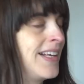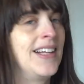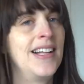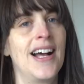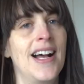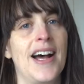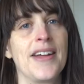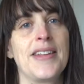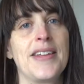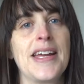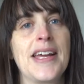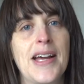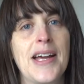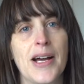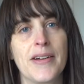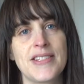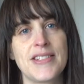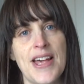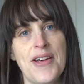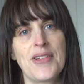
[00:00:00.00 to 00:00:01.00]
I think
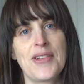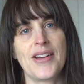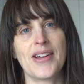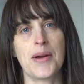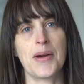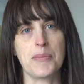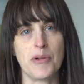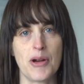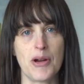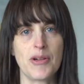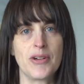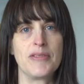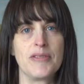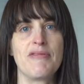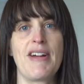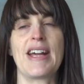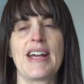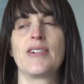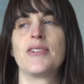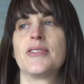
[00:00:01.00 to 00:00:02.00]
I sound like a broken
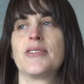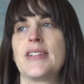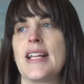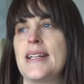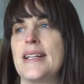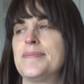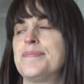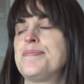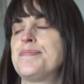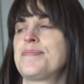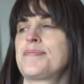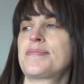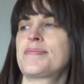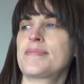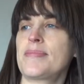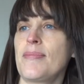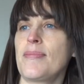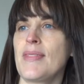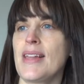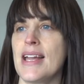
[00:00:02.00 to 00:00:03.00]
record now.
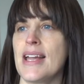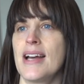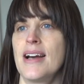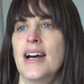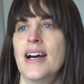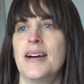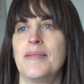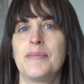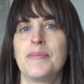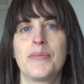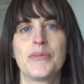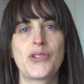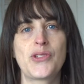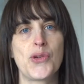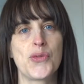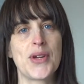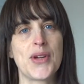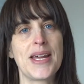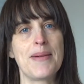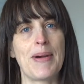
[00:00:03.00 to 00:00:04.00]

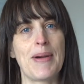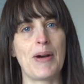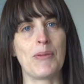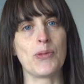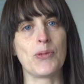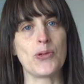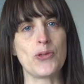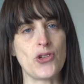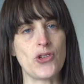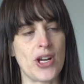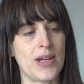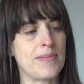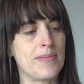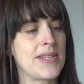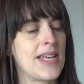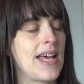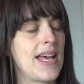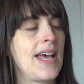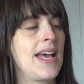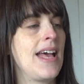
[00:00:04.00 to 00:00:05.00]
Talking about
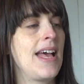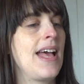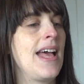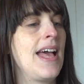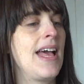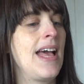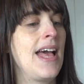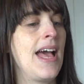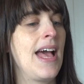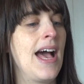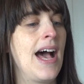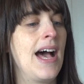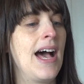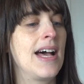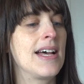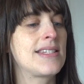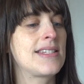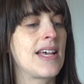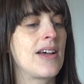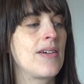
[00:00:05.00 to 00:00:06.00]
wardrobes.
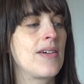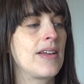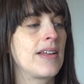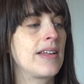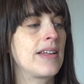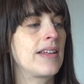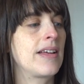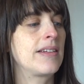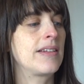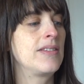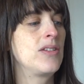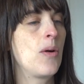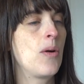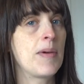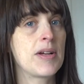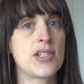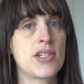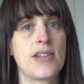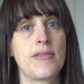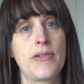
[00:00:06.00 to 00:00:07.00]
So not
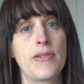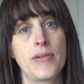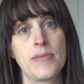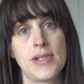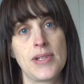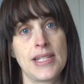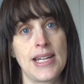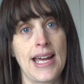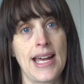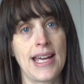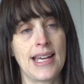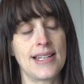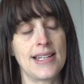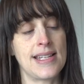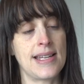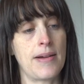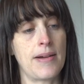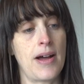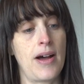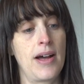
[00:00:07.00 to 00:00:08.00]
much to film today
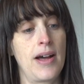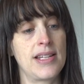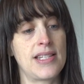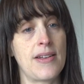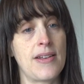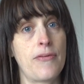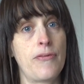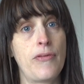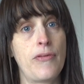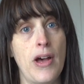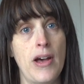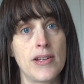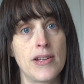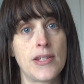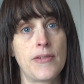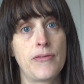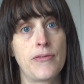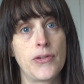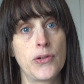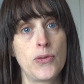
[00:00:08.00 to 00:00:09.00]
because it's the
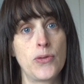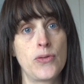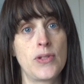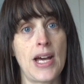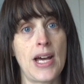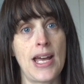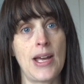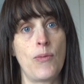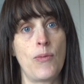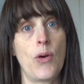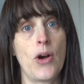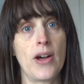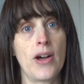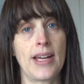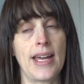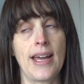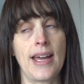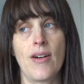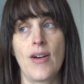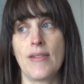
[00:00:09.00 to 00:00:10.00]
first full day
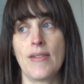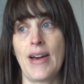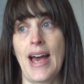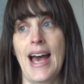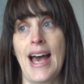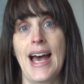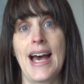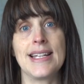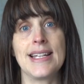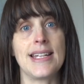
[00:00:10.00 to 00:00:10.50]
working I've had